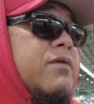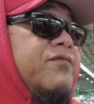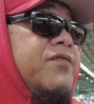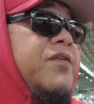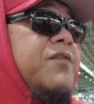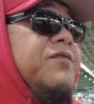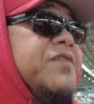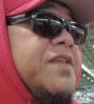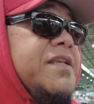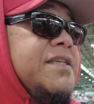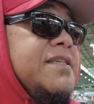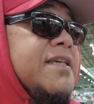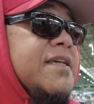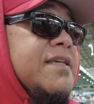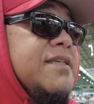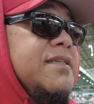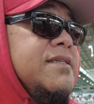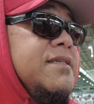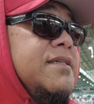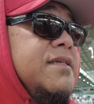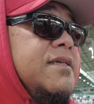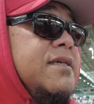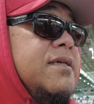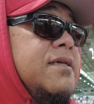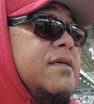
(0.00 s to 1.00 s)
Fifty
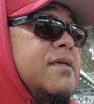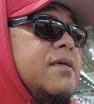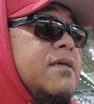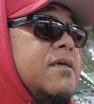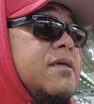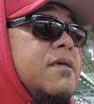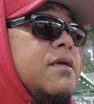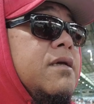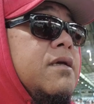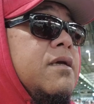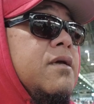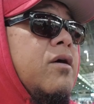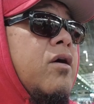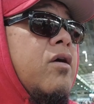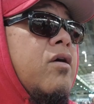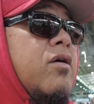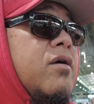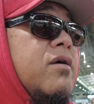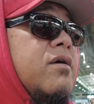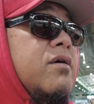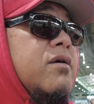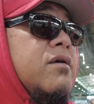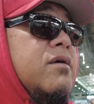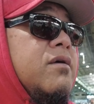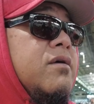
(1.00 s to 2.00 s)
six. No, oh.
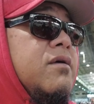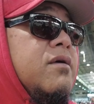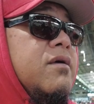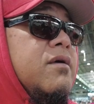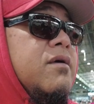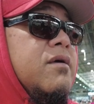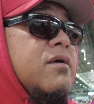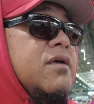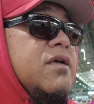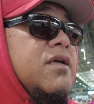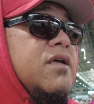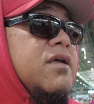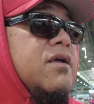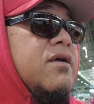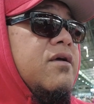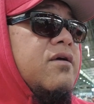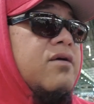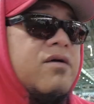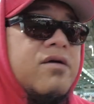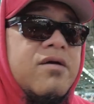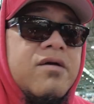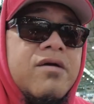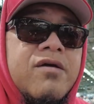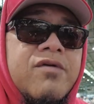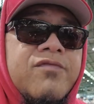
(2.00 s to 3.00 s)
this, this one forty dollar.
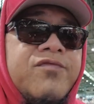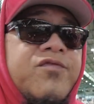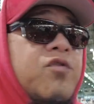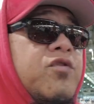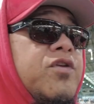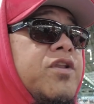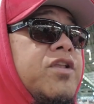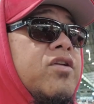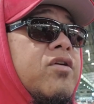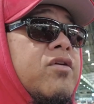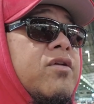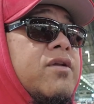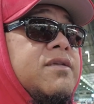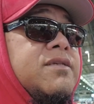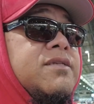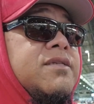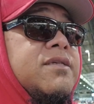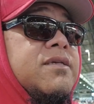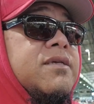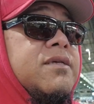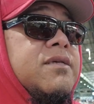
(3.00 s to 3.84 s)
Forty dollars.